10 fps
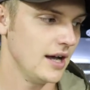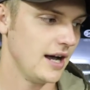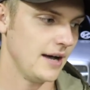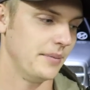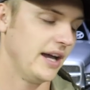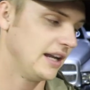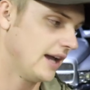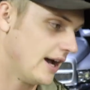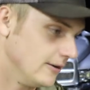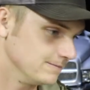But
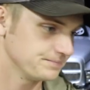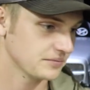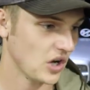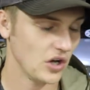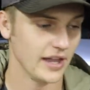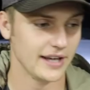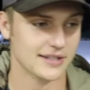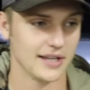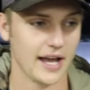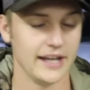anyhow, all that
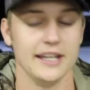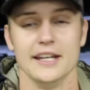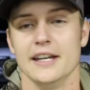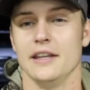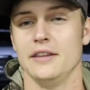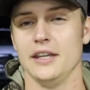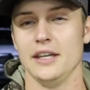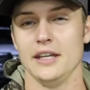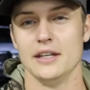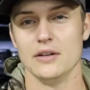aside,
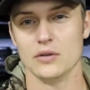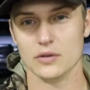the